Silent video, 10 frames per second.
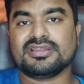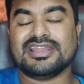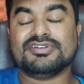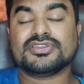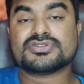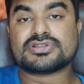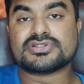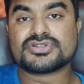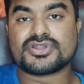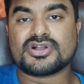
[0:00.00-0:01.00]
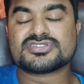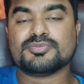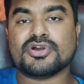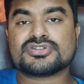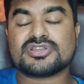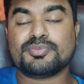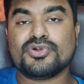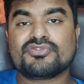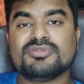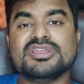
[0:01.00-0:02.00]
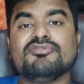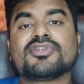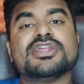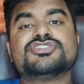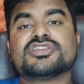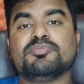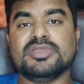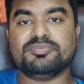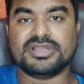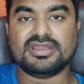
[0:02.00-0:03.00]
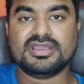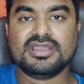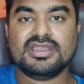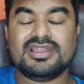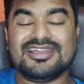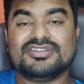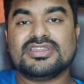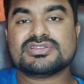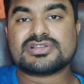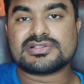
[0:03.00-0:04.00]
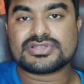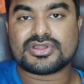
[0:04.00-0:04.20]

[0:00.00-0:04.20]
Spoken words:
11th house also talks about support from the influential people. 11th house also